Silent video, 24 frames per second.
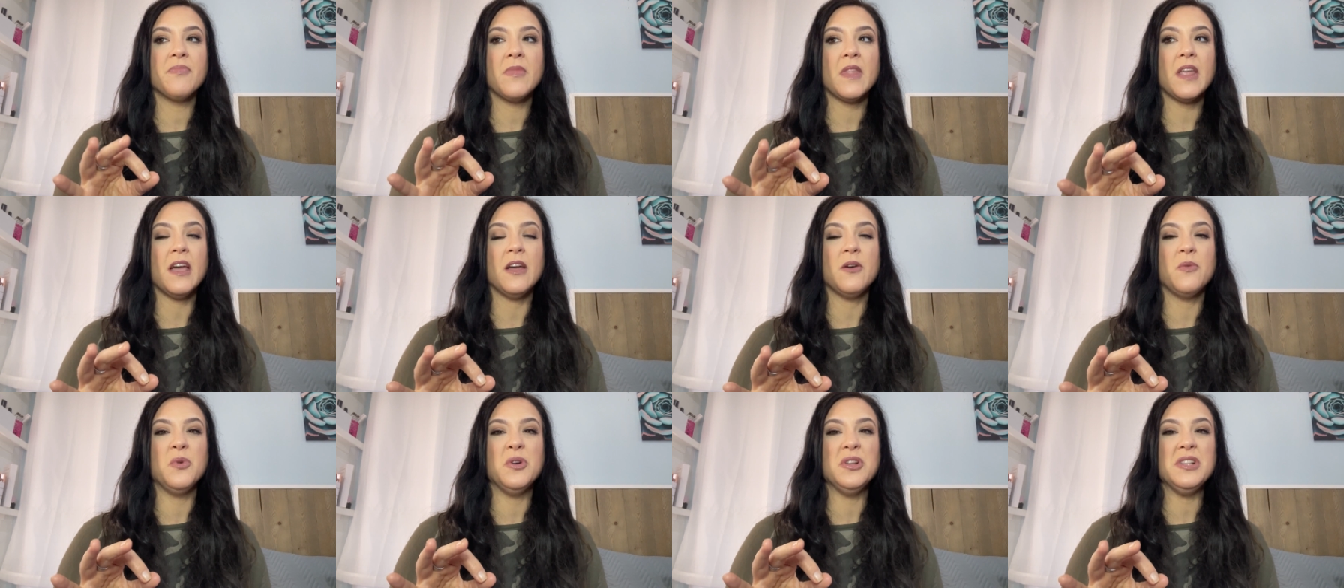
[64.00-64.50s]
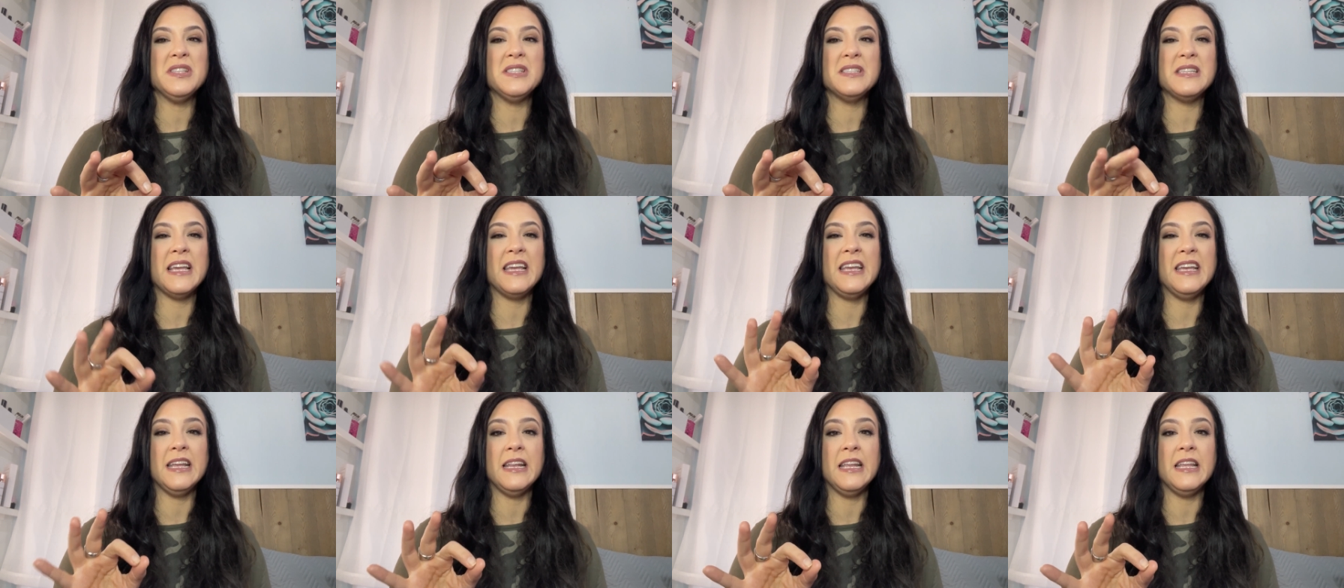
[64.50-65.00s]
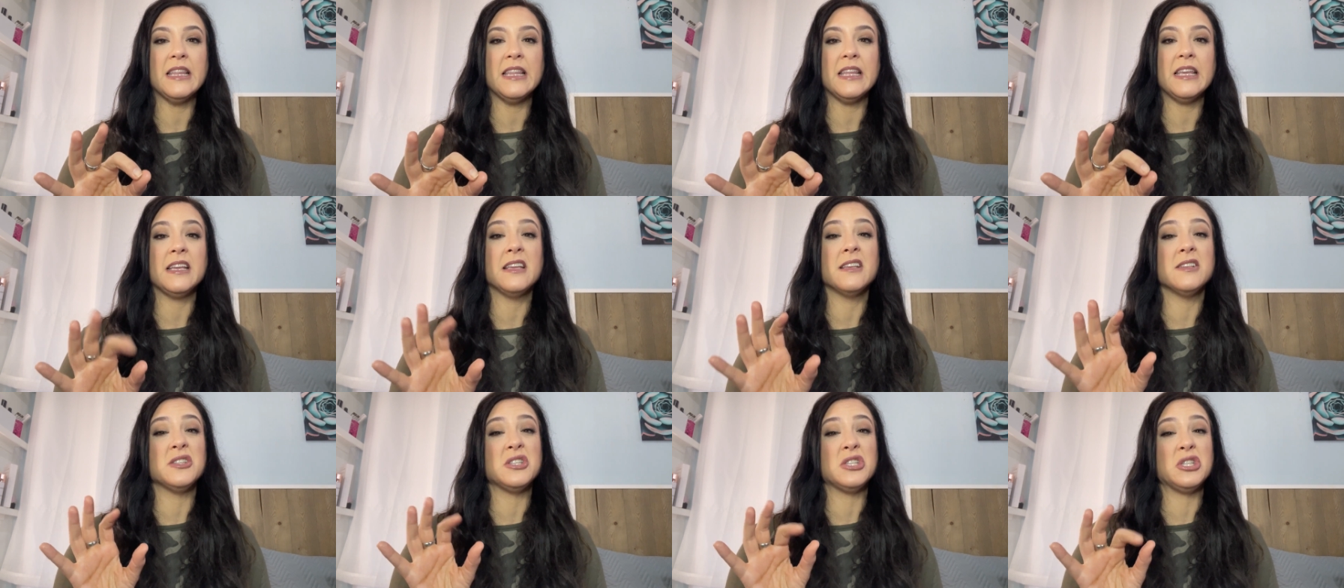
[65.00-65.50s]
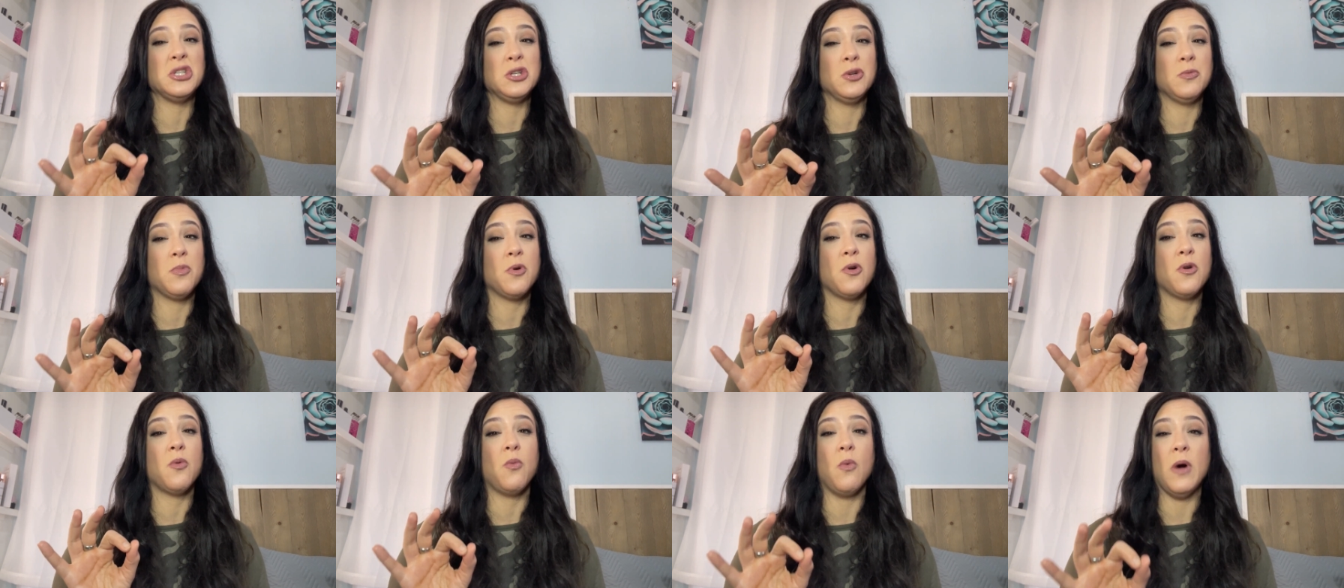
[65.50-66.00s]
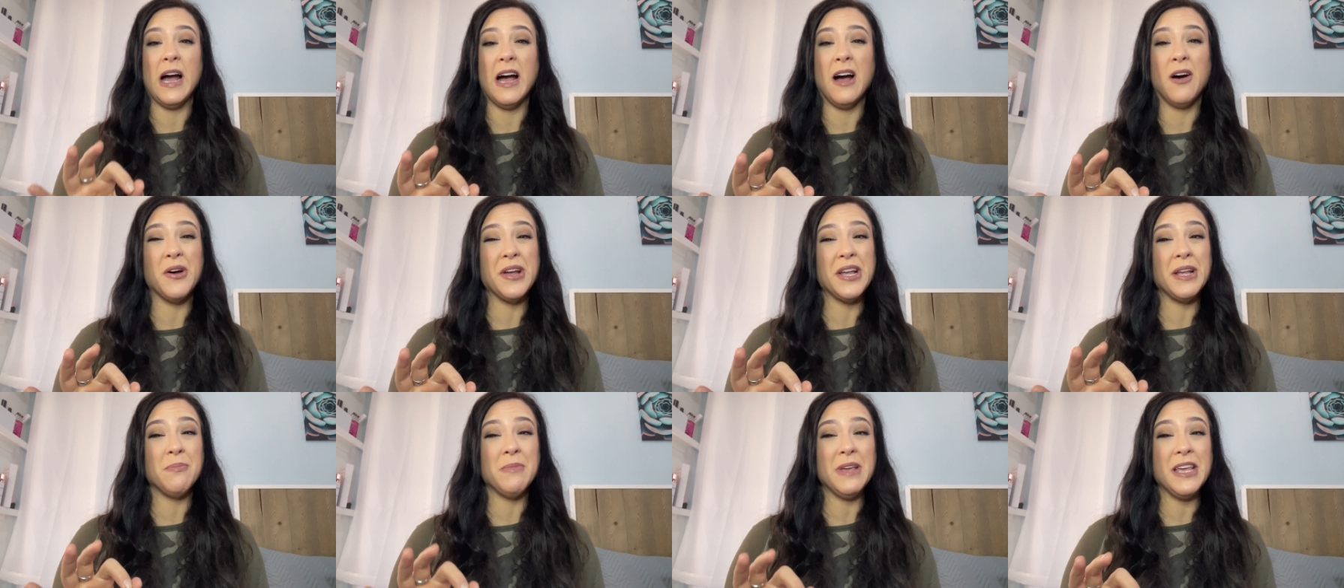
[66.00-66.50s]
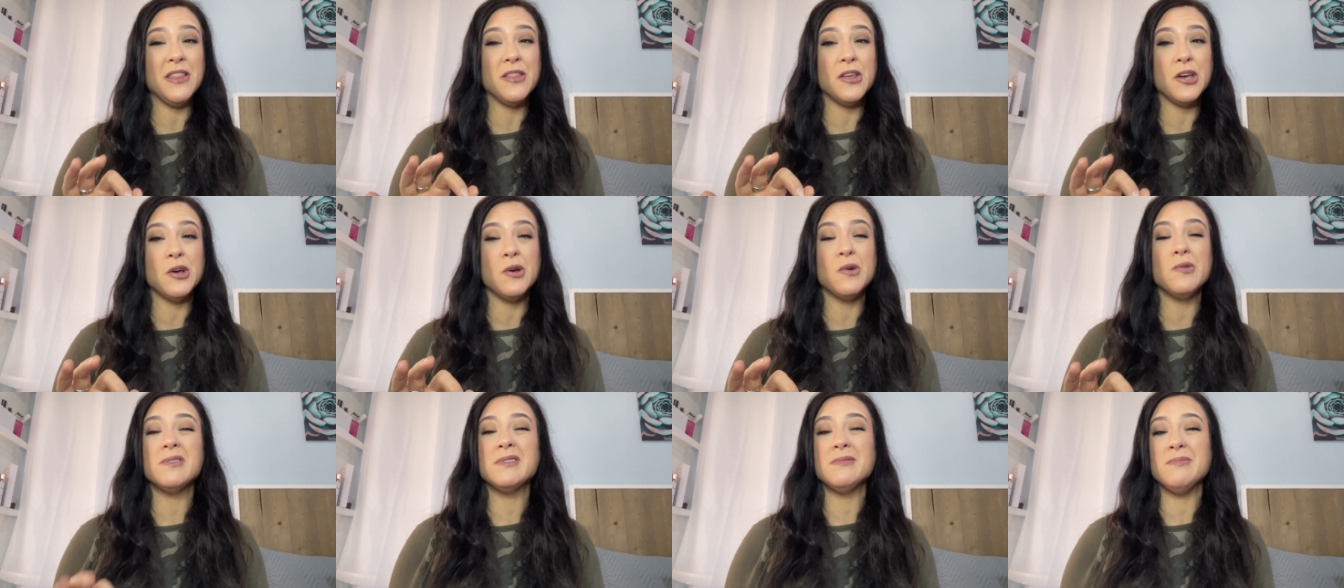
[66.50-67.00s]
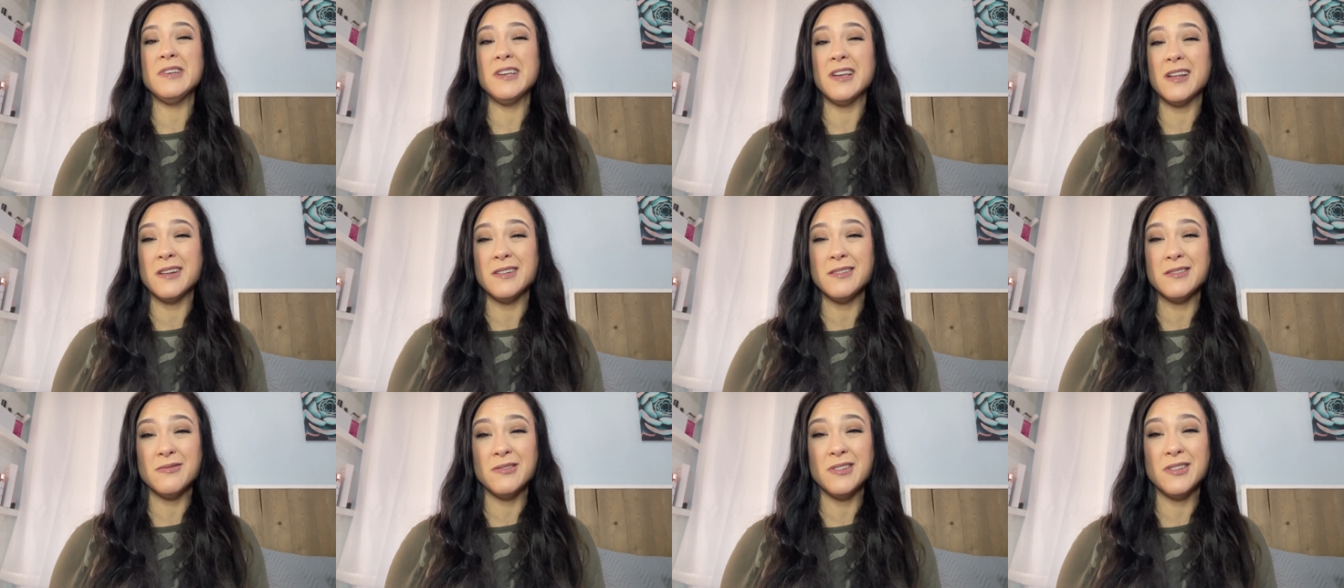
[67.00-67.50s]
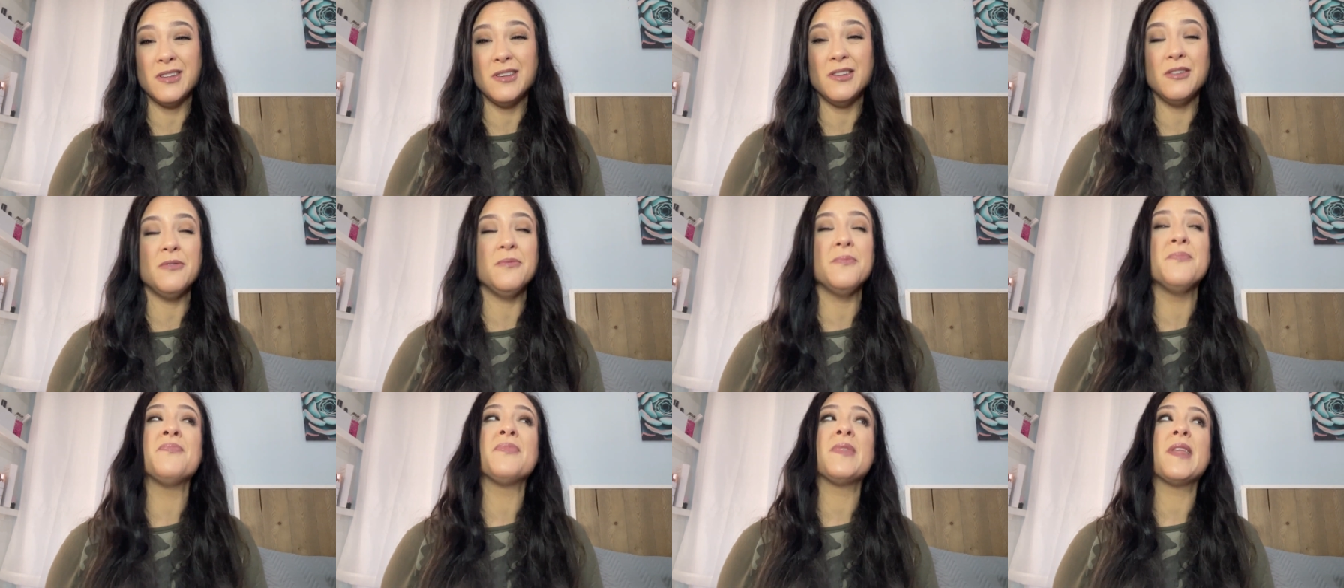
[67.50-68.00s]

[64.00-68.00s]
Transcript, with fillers: I wouldn't say anything is super wowing me though, to be honest with you,